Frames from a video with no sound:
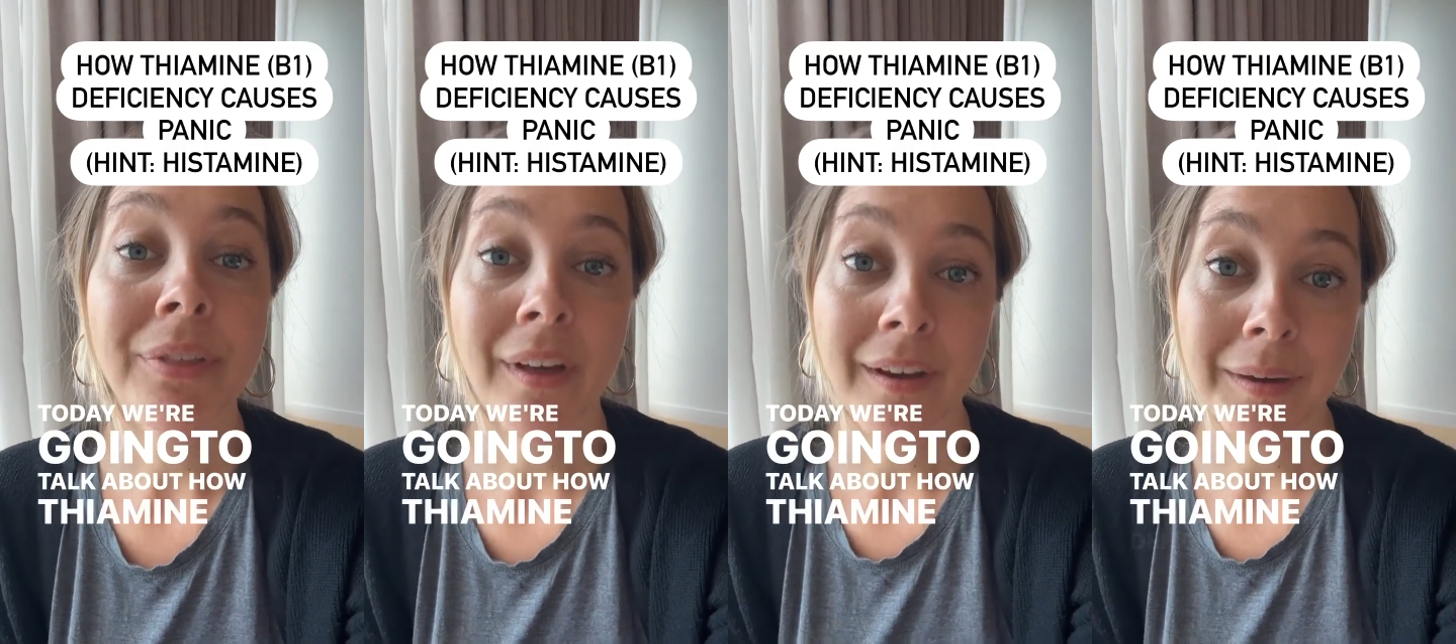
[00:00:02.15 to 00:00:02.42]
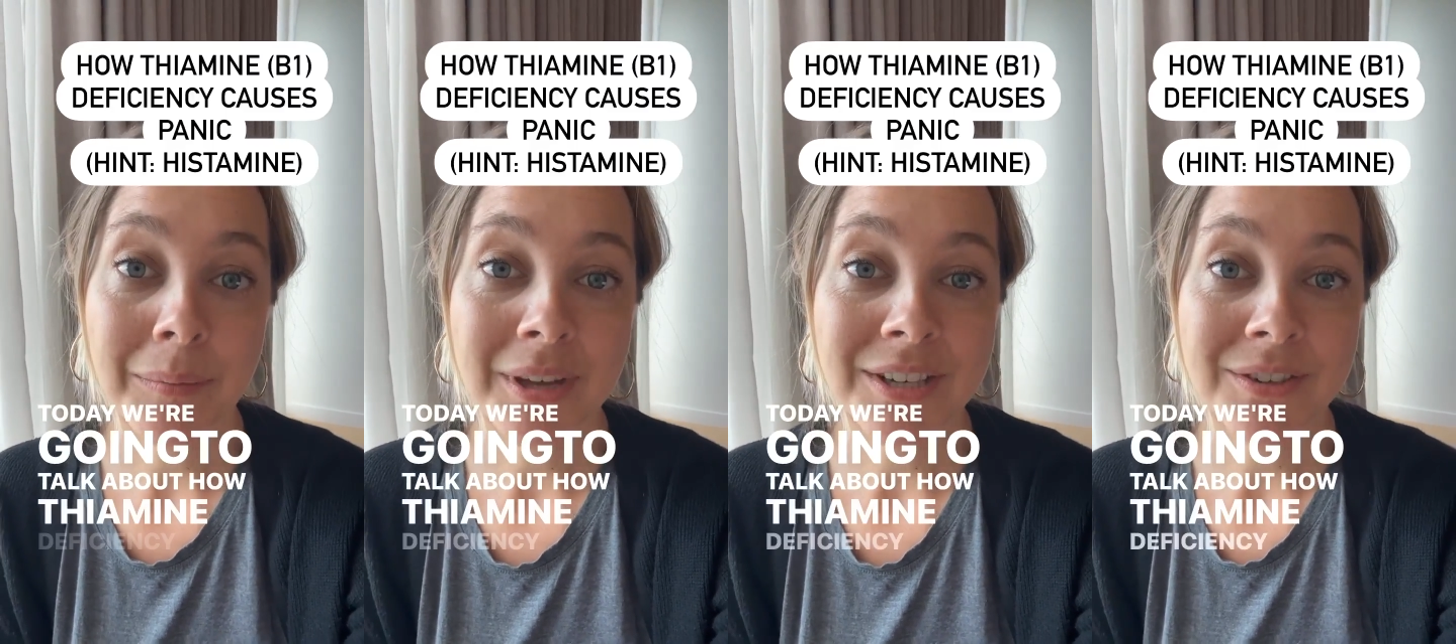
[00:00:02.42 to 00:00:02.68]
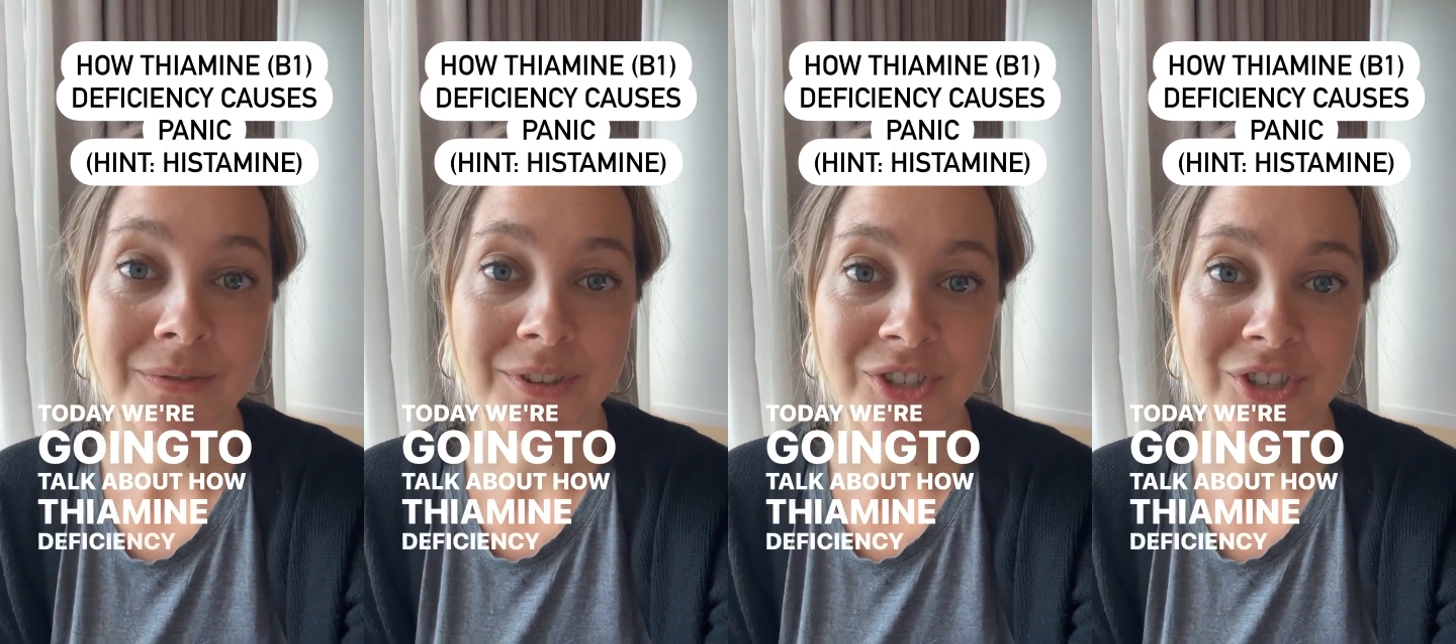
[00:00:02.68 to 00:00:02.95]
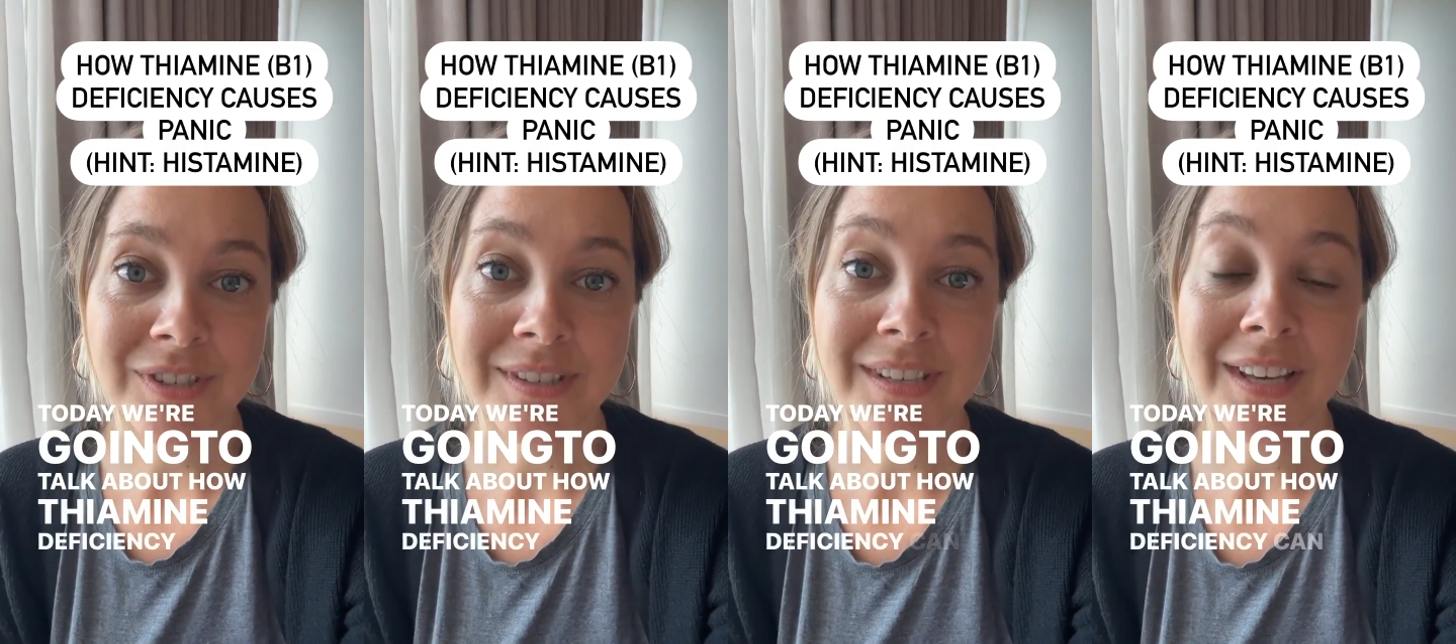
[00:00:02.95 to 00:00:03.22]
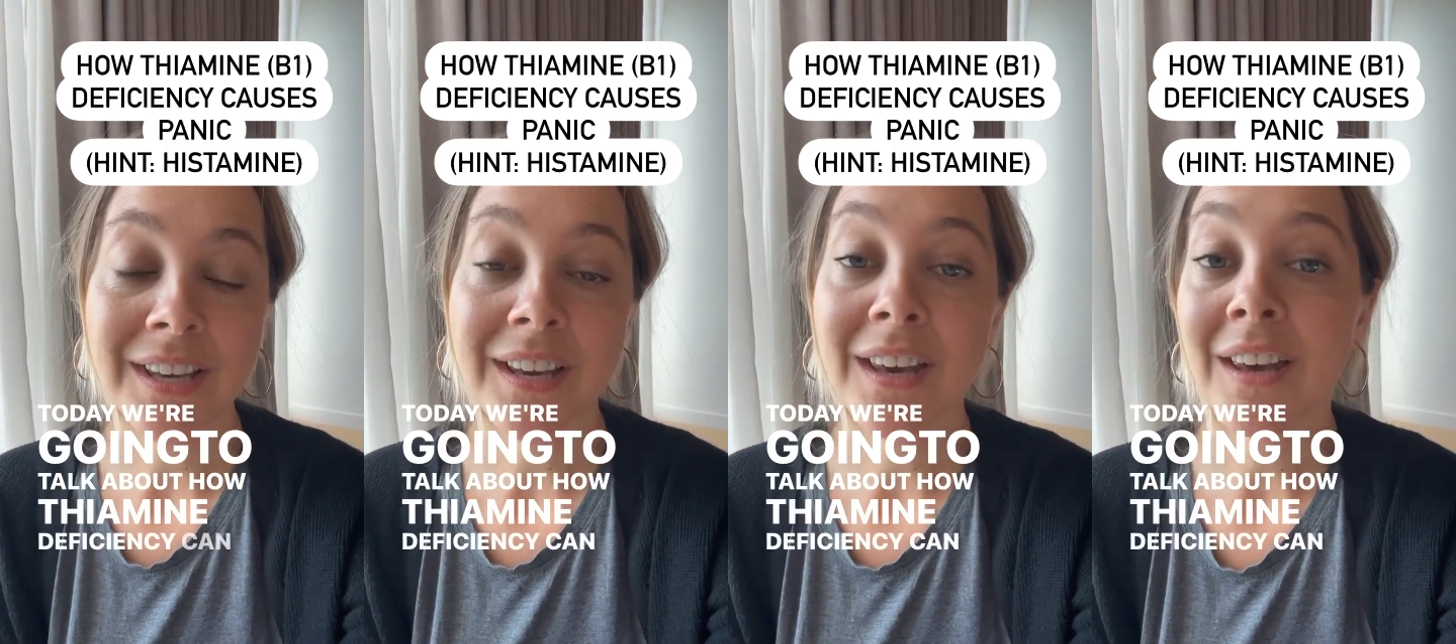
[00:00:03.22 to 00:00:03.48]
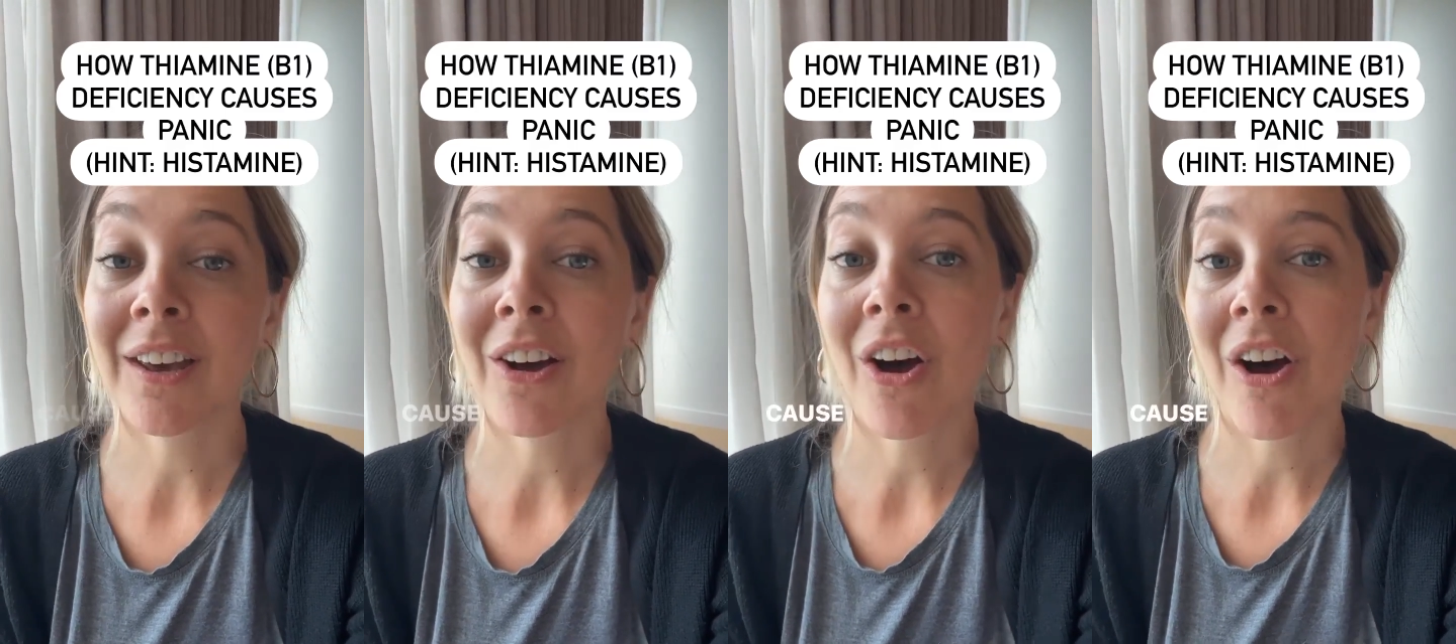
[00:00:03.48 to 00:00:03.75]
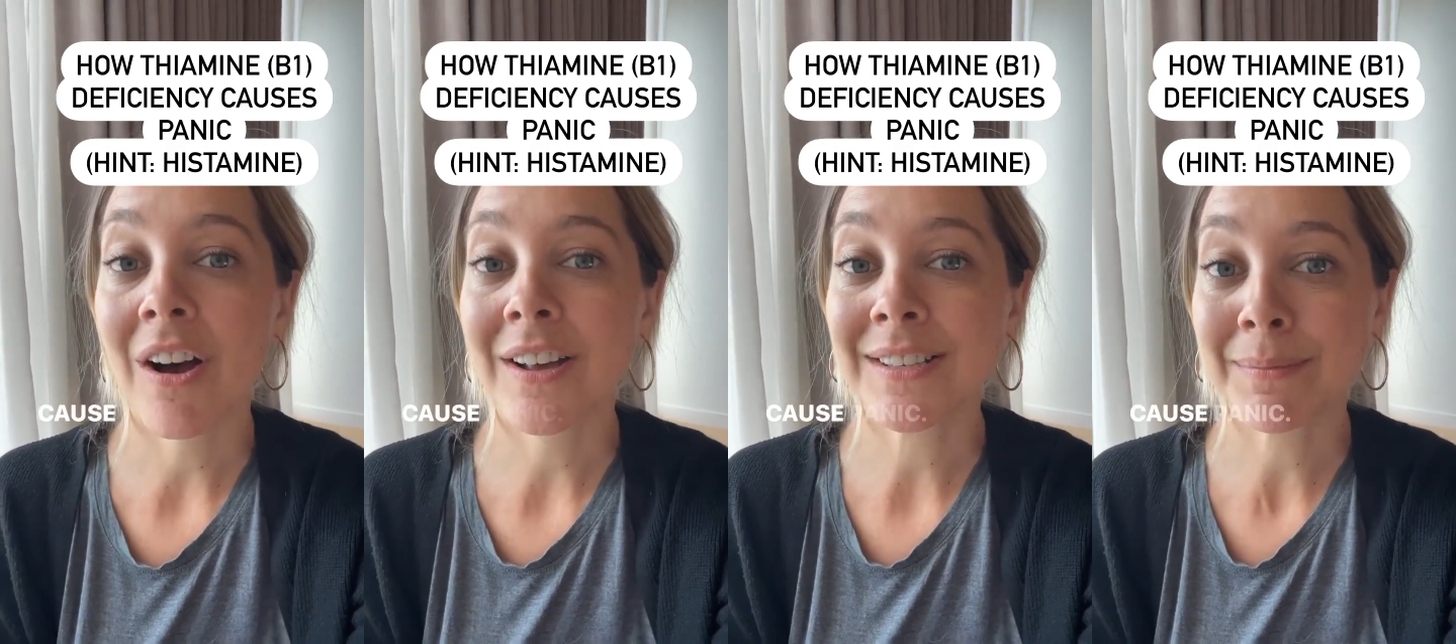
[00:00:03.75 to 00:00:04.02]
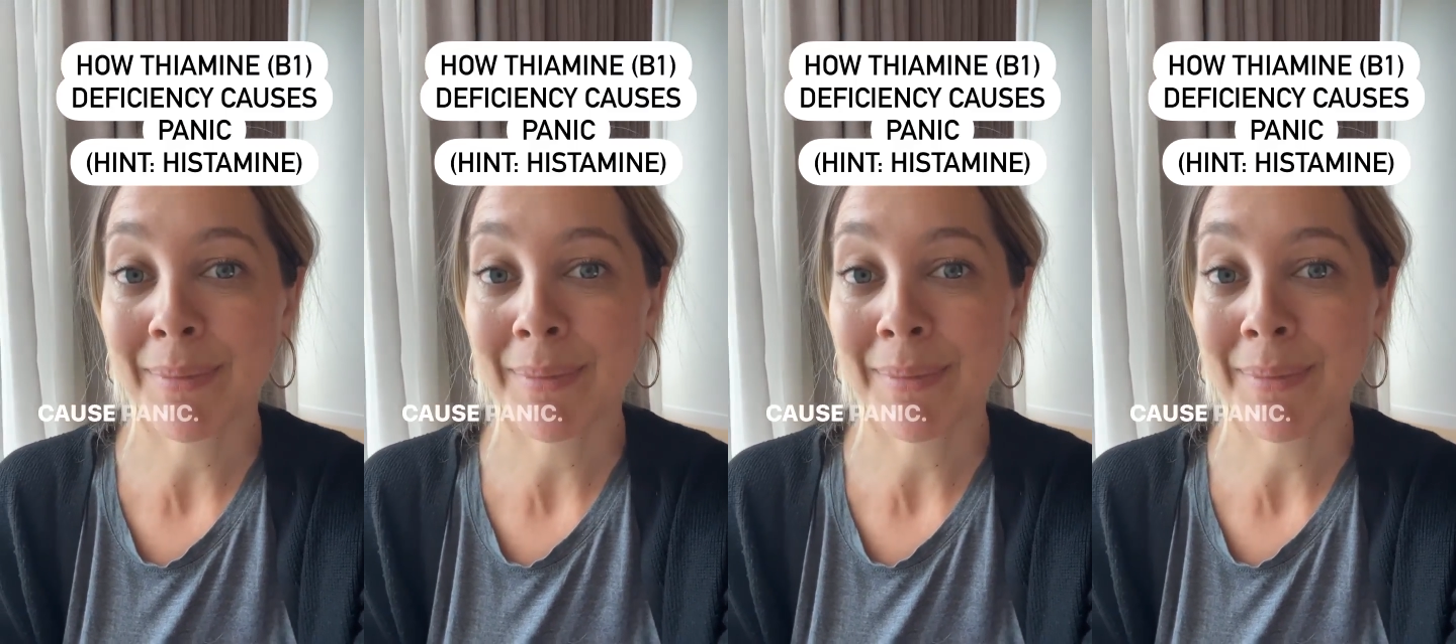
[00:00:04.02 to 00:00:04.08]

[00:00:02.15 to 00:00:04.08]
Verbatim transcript: thiamine deficiency can cause